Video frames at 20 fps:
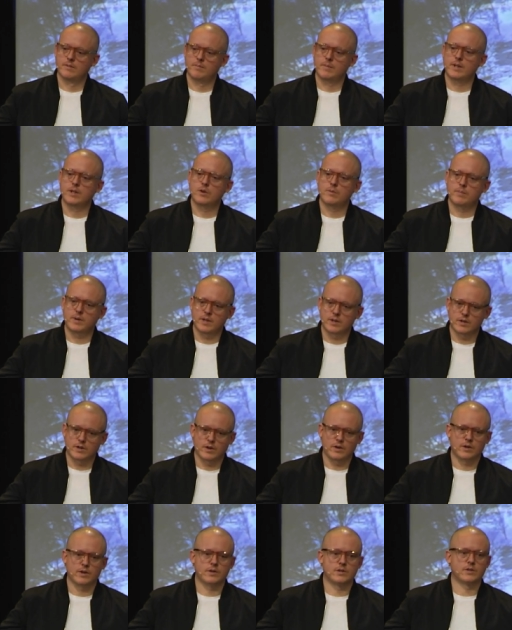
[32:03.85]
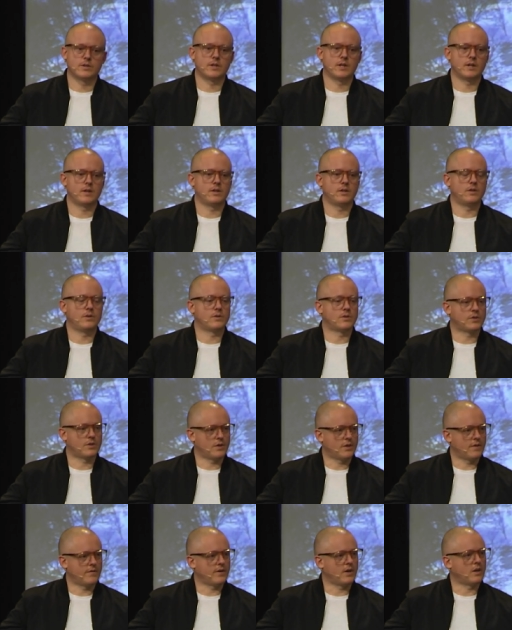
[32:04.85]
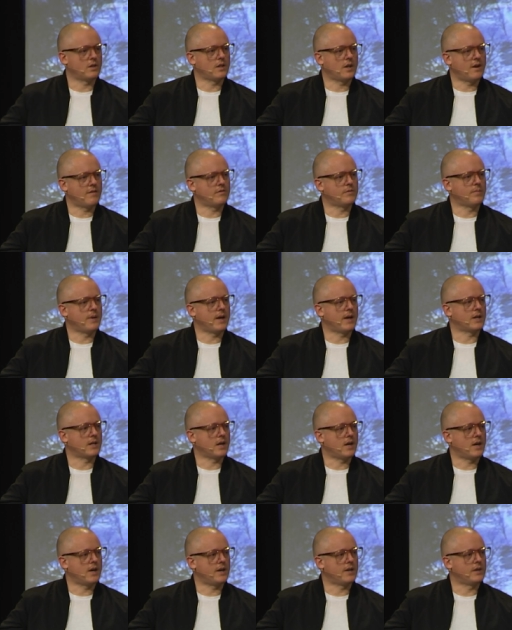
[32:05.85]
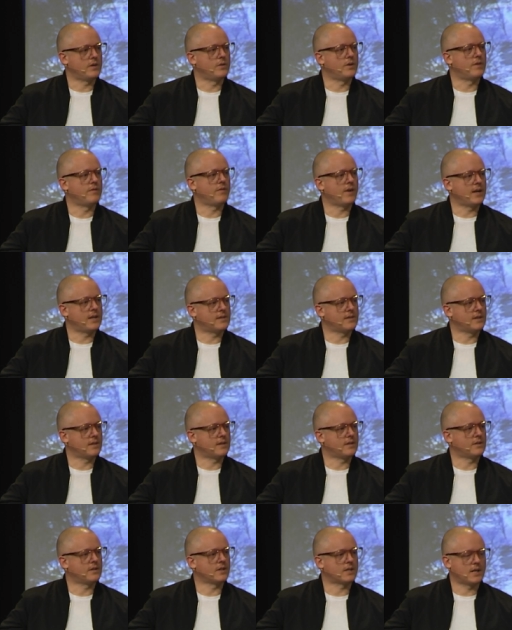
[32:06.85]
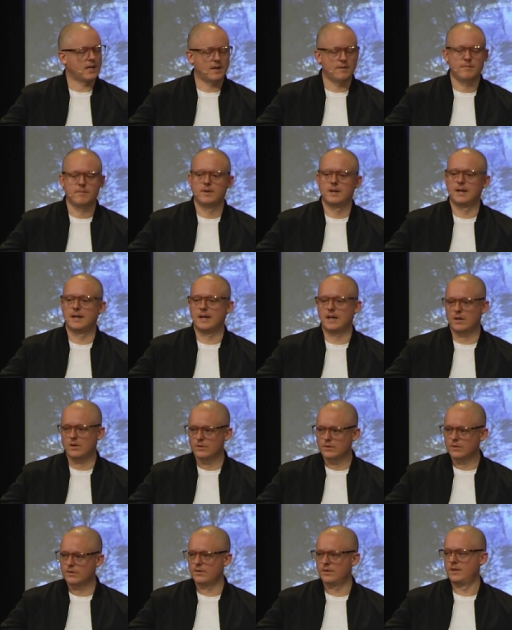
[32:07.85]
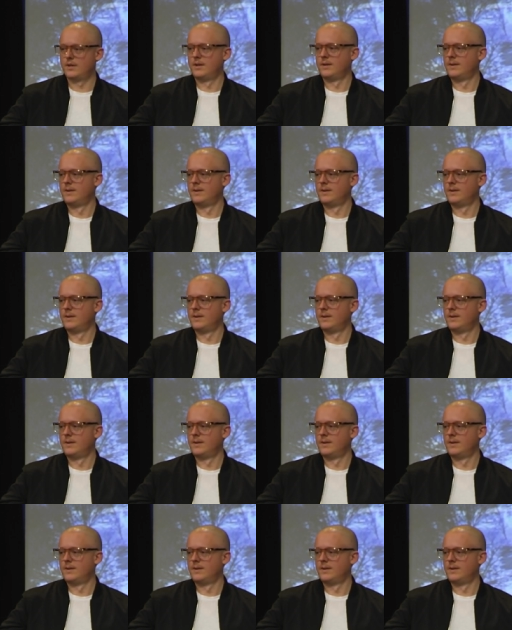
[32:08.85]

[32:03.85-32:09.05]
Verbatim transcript: may you be encouraged that you serve and are loved by a God who invites it to come out.